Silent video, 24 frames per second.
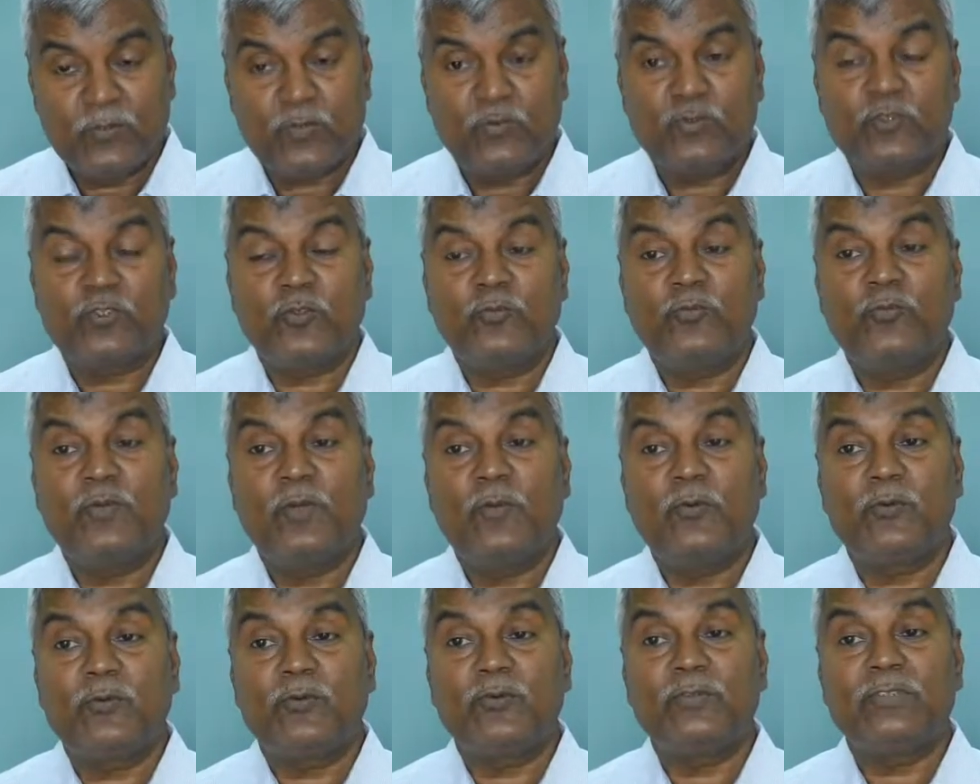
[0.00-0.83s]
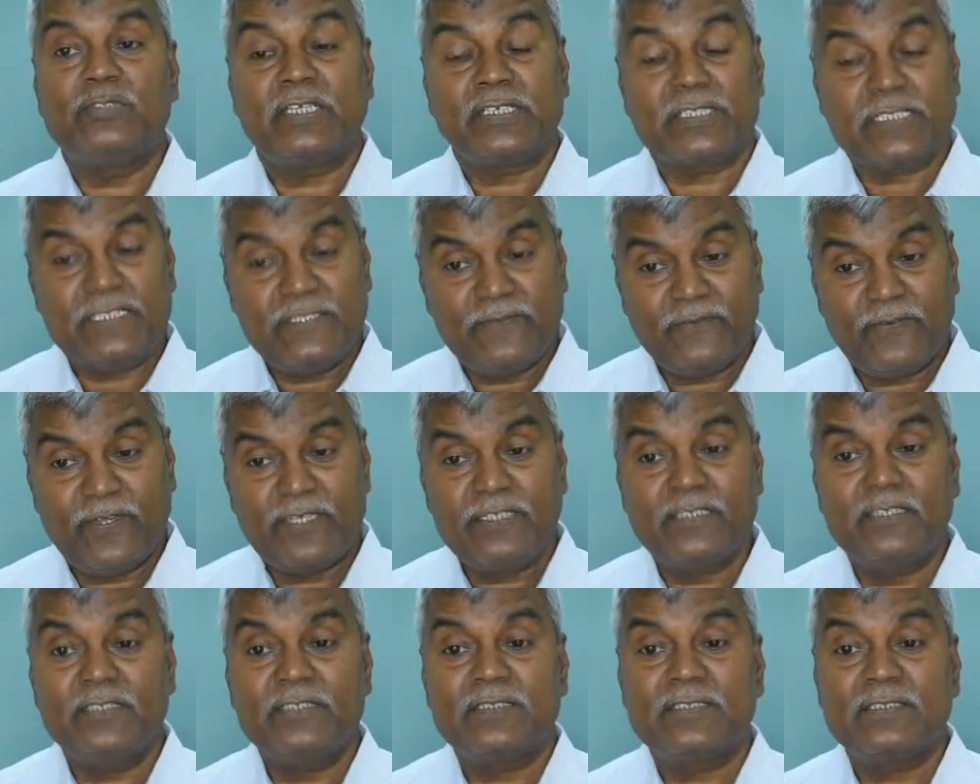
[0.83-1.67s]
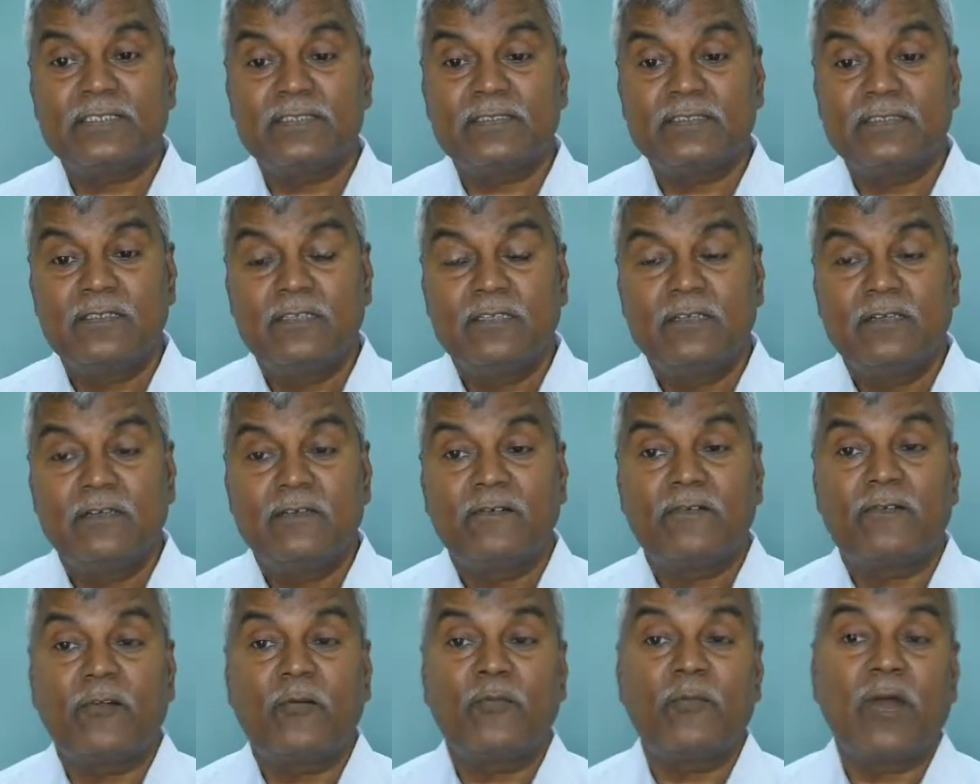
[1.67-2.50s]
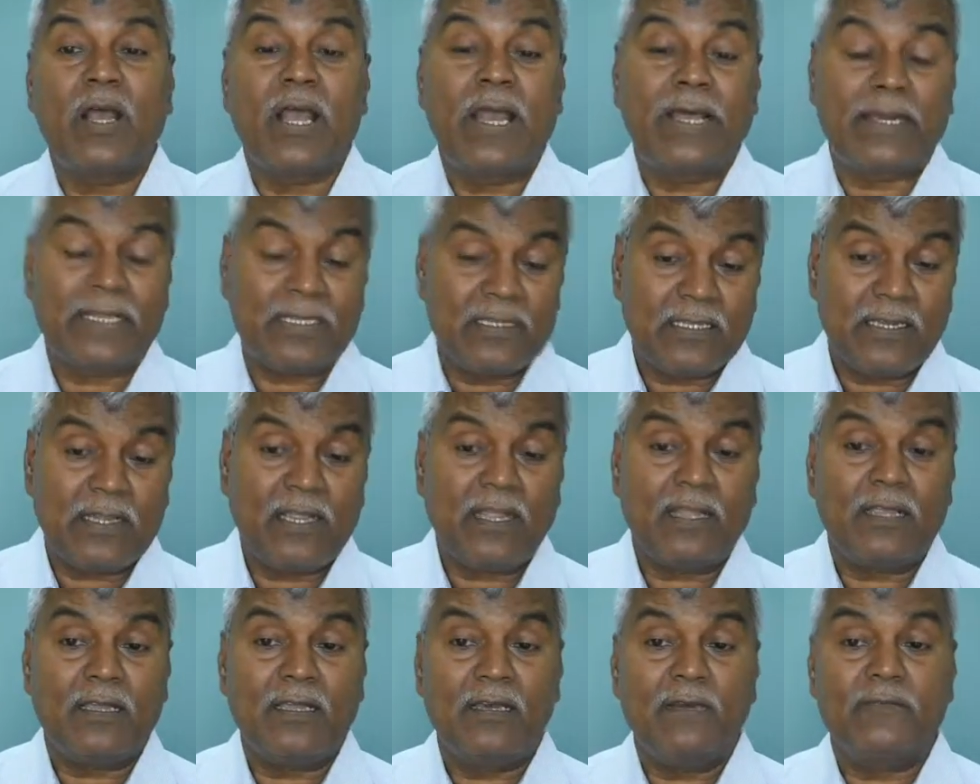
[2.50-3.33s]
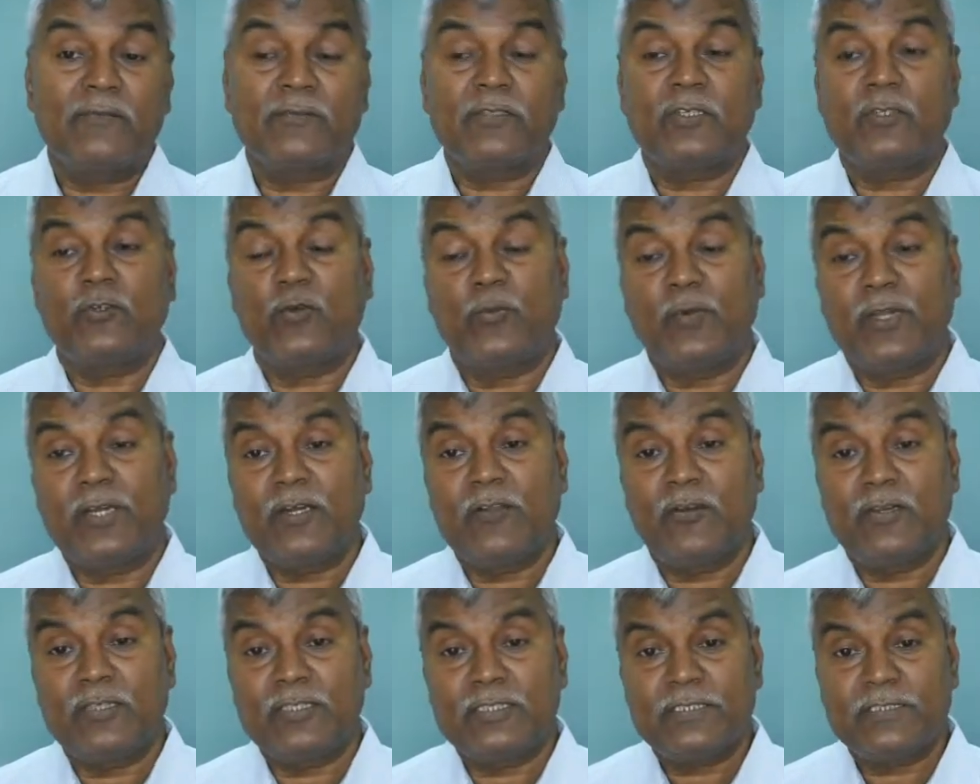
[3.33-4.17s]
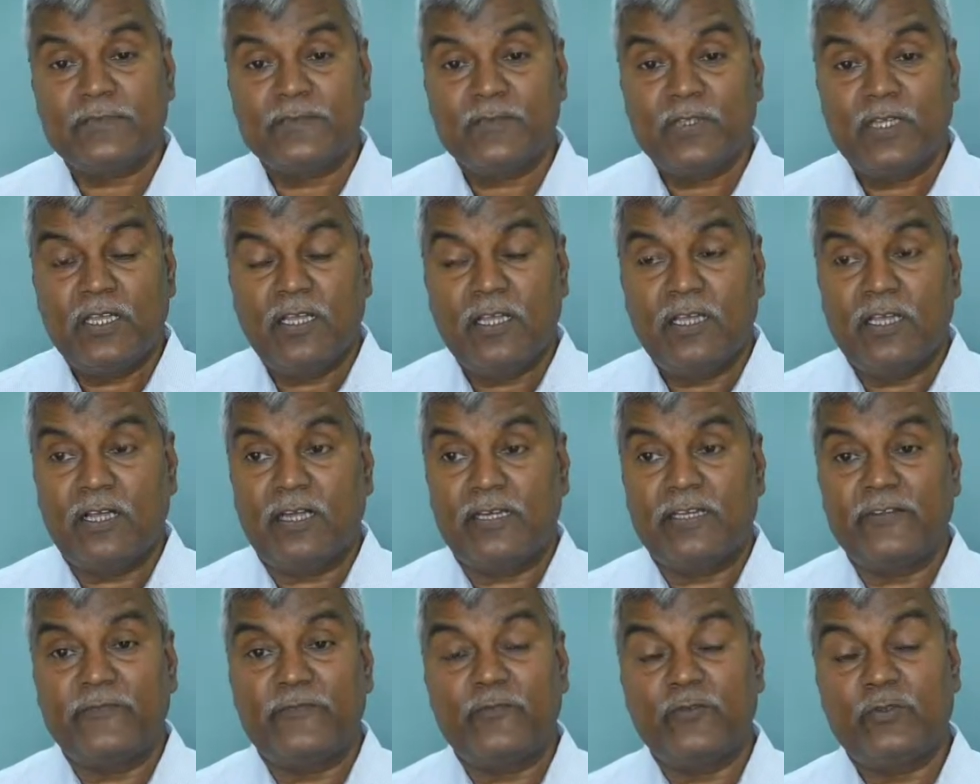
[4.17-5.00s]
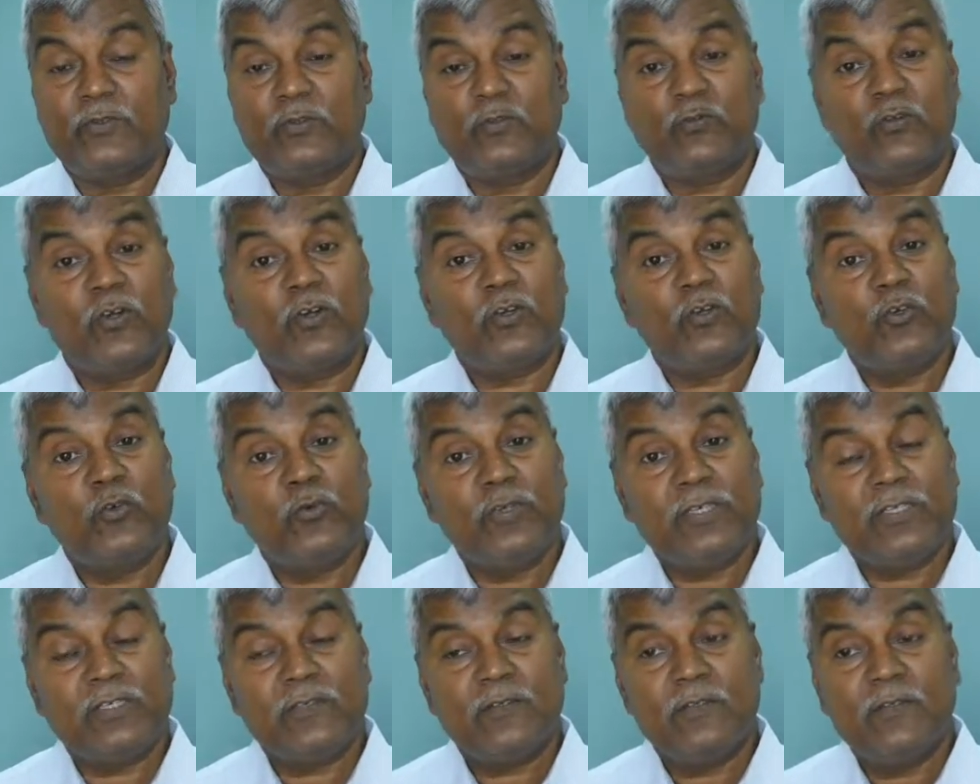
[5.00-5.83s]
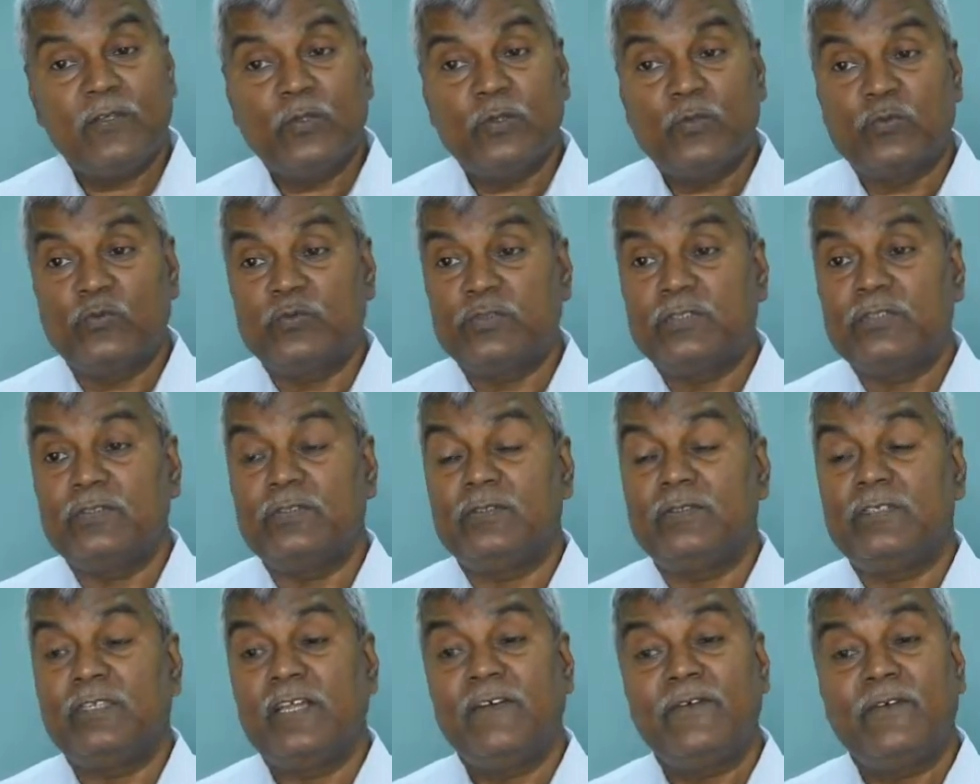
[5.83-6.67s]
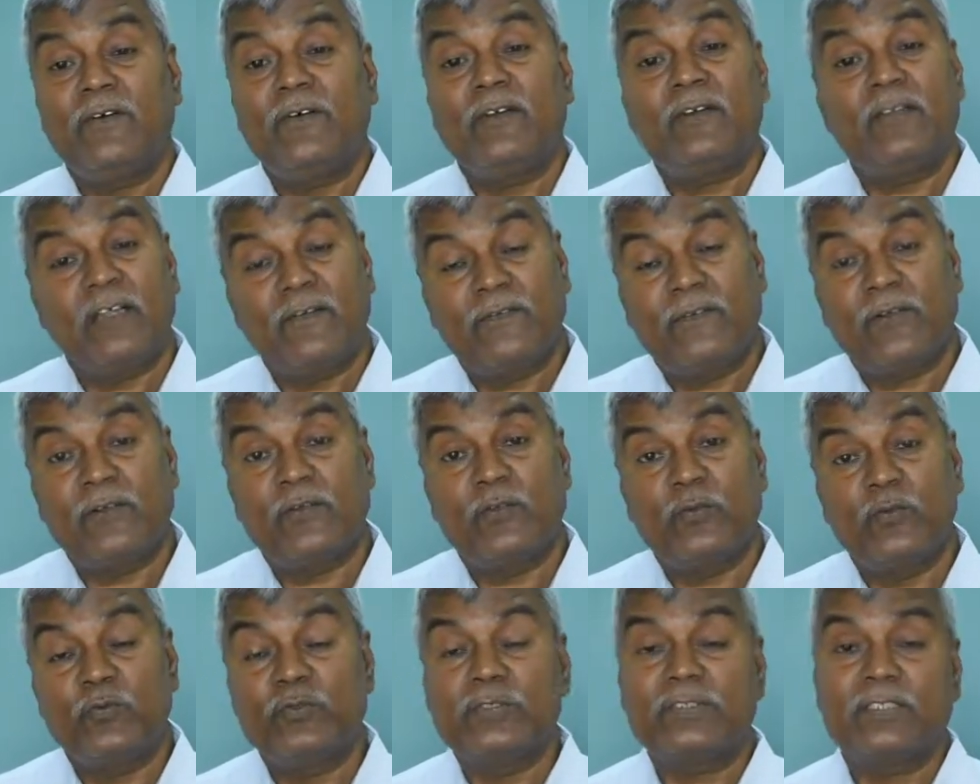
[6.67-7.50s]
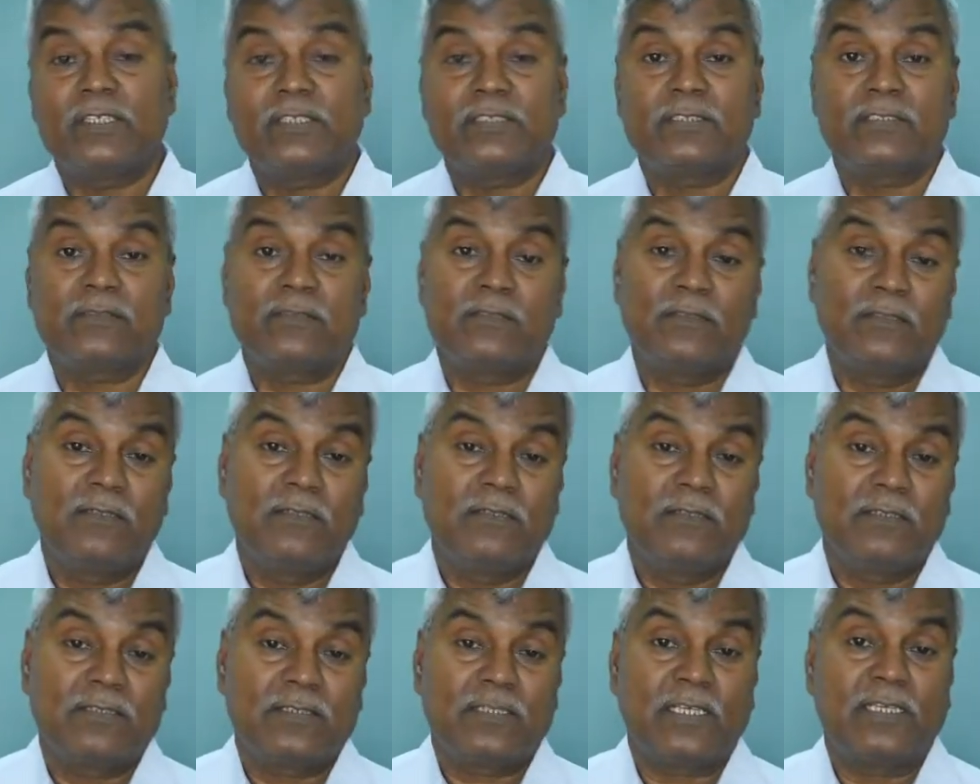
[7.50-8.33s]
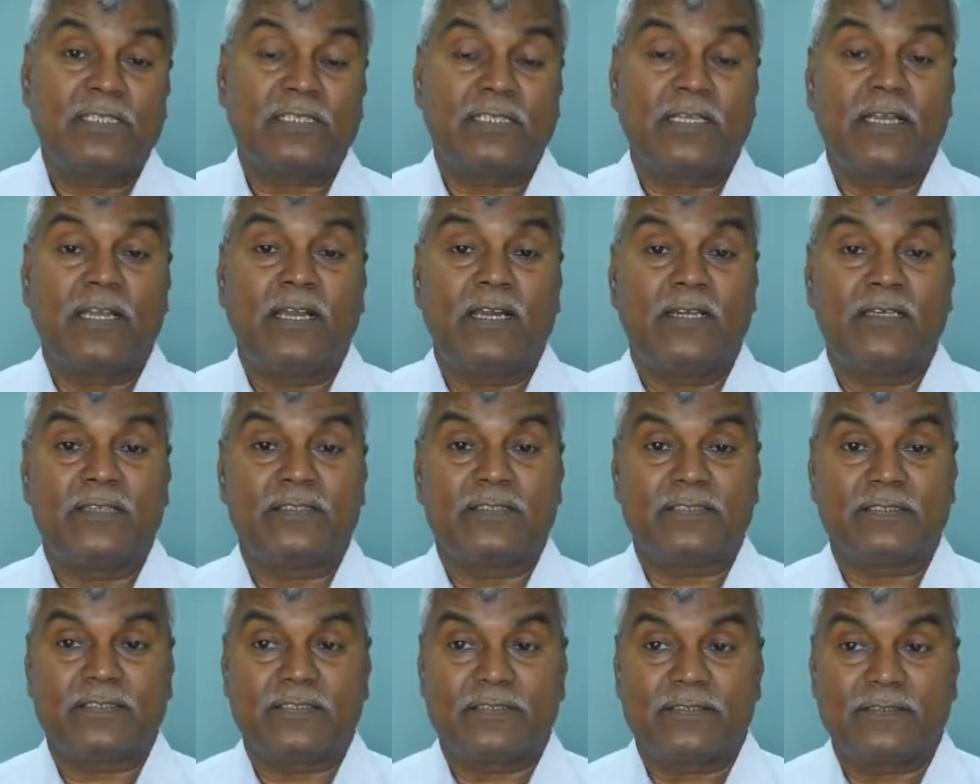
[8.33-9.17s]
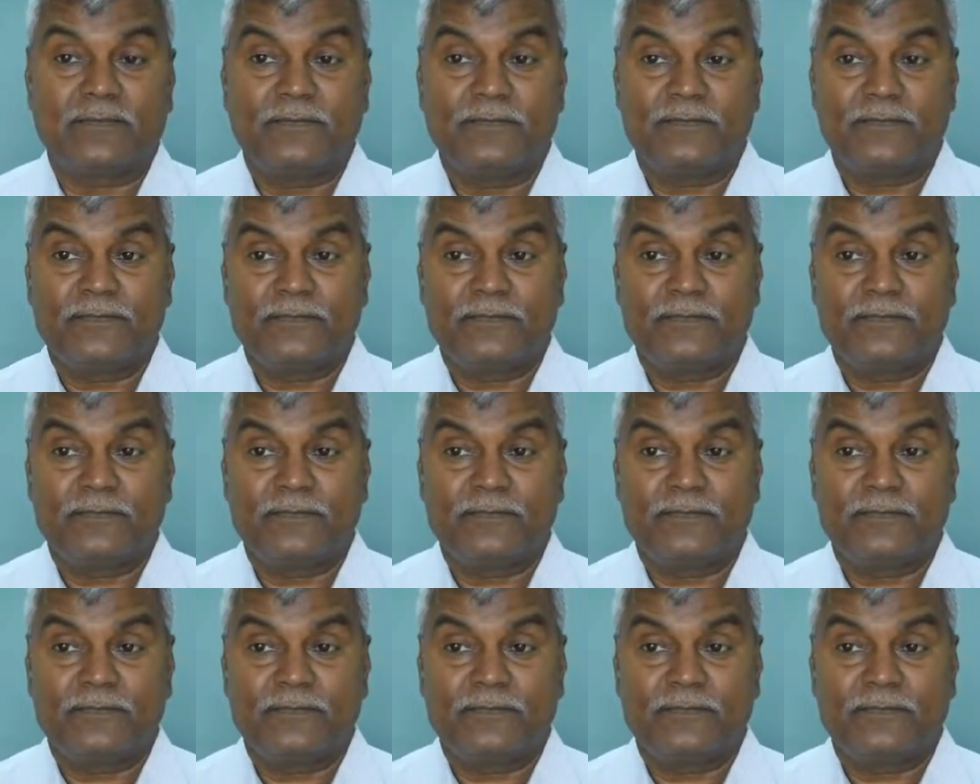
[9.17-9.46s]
We should be able to justify this from another angle, from the domain knowledge, and if we do not do it, we never ever do such statistical analysis.